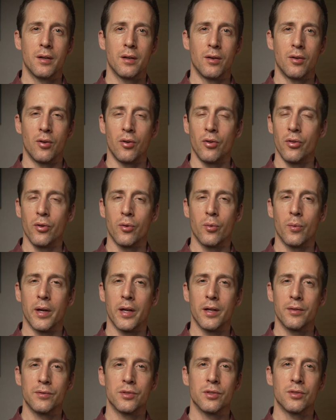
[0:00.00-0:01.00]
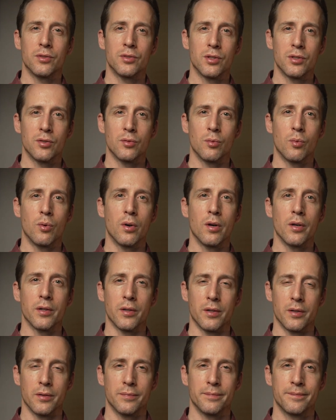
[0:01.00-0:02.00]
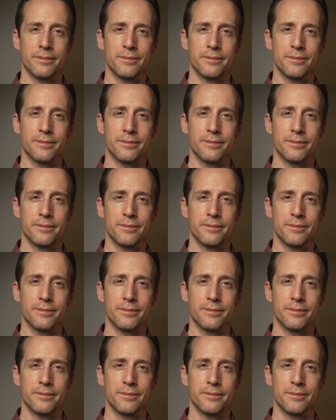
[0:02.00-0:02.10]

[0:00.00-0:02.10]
all the waves are just water.